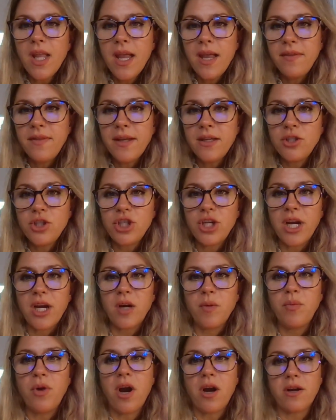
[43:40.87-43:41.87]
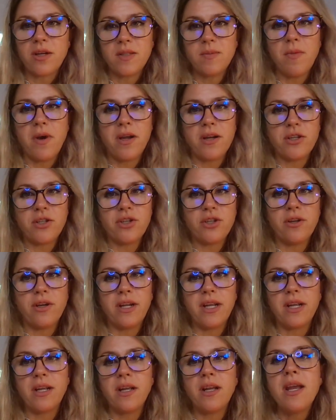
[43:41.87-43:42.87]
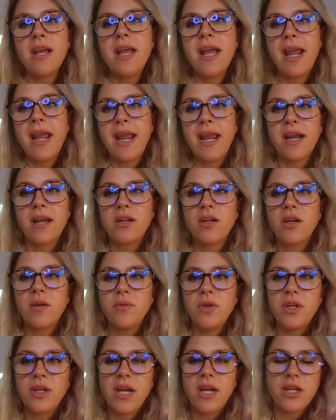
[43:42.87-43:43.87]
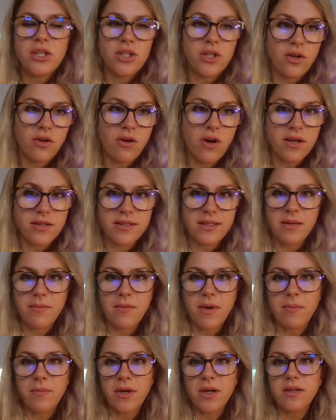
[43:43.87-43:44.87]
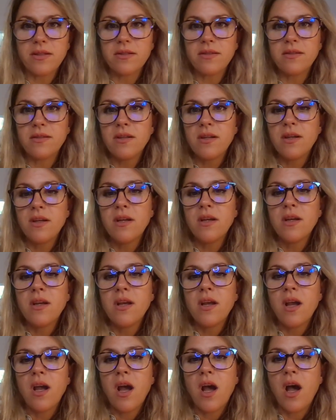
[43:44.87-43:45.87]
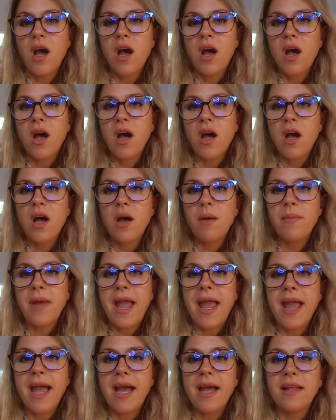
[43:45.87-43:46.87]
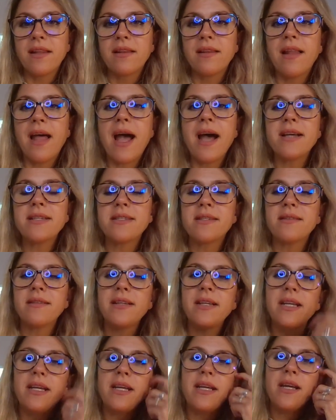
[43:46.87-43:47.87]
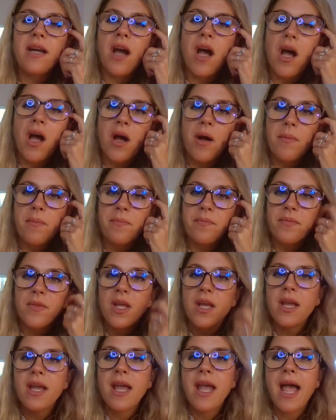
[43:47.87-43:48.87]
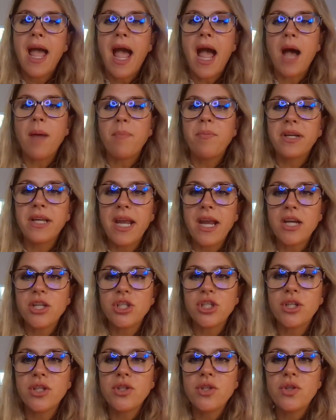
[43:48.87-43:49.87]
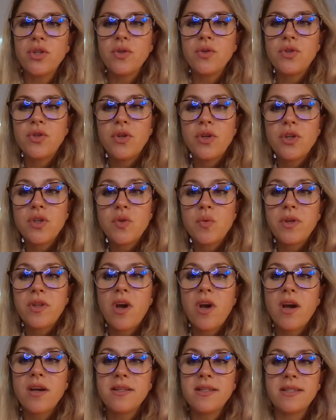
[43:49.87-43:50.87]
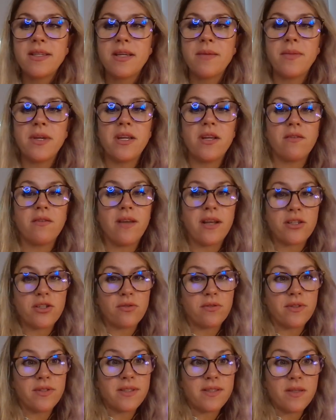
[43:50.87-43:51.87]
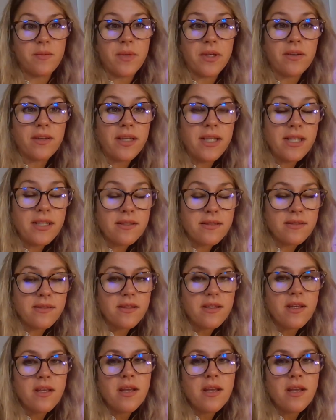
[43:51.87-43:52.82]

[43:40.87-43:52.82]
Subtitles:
And then shared progress monitoring and communication across team members. And lastly, application to students with autism and intellectual disabilities.